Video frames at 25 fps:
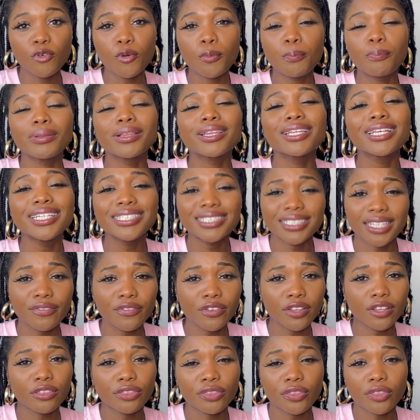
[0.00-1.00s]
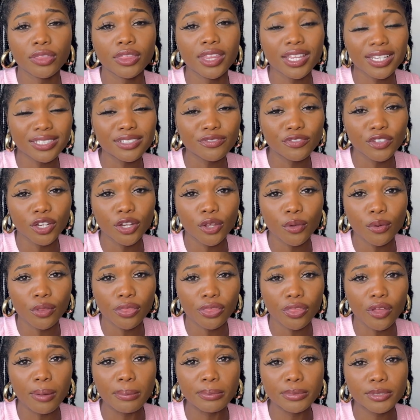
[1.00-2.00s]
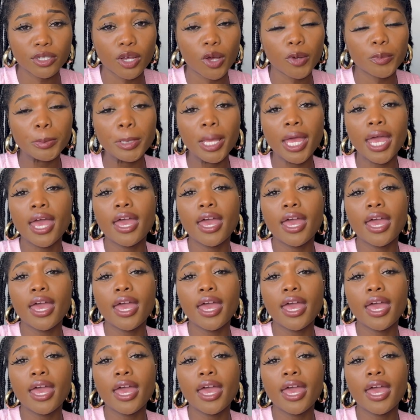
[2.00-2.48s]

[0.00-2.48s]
please give this video a thumbs up,